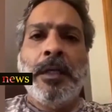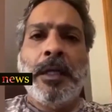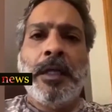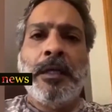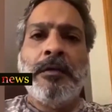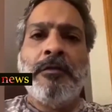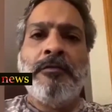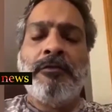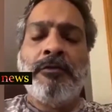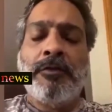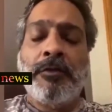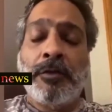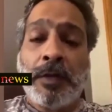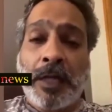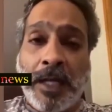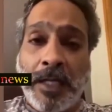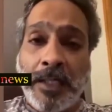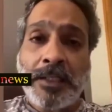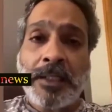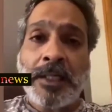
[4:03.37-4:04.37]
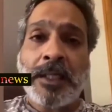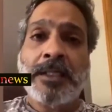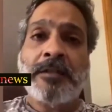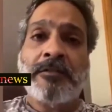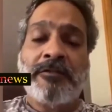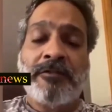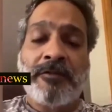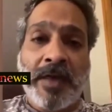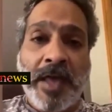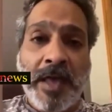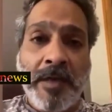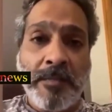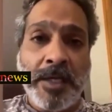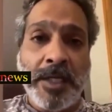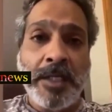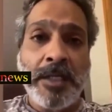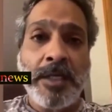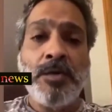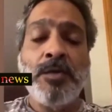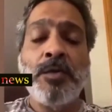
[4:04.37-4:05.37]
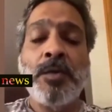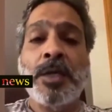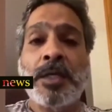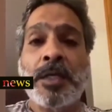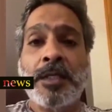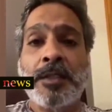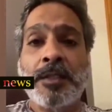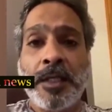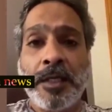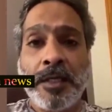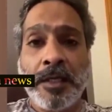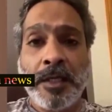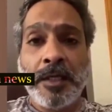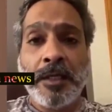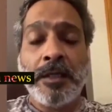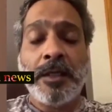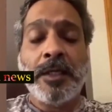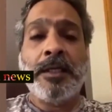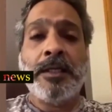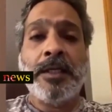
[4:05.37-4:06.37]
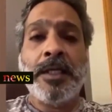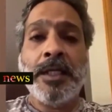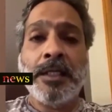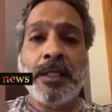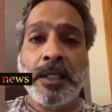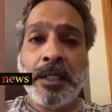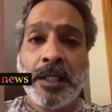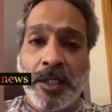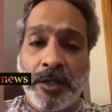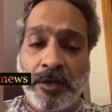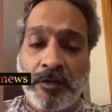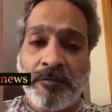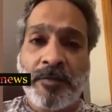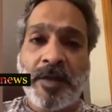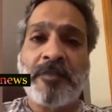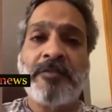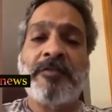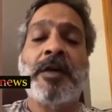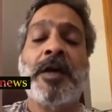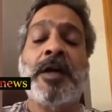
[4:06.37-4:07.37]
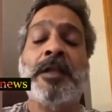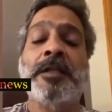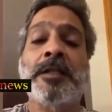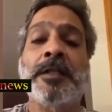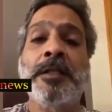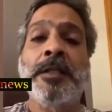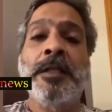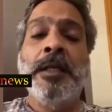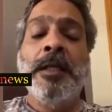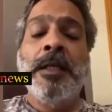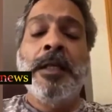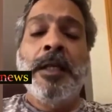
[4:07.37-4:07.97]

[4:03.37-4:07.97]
and for us as a family who were attending and taking care of my father